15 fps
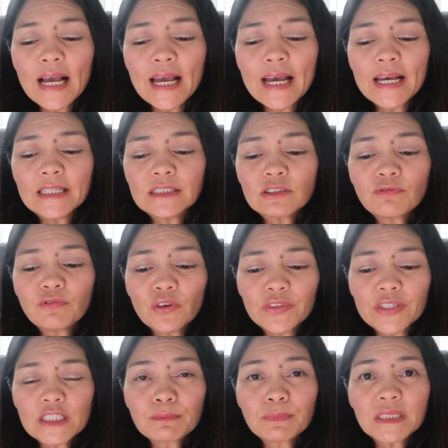and for
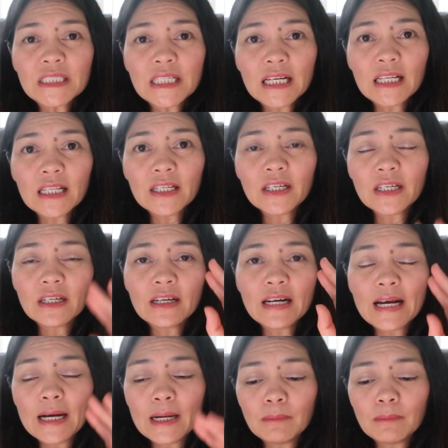this particular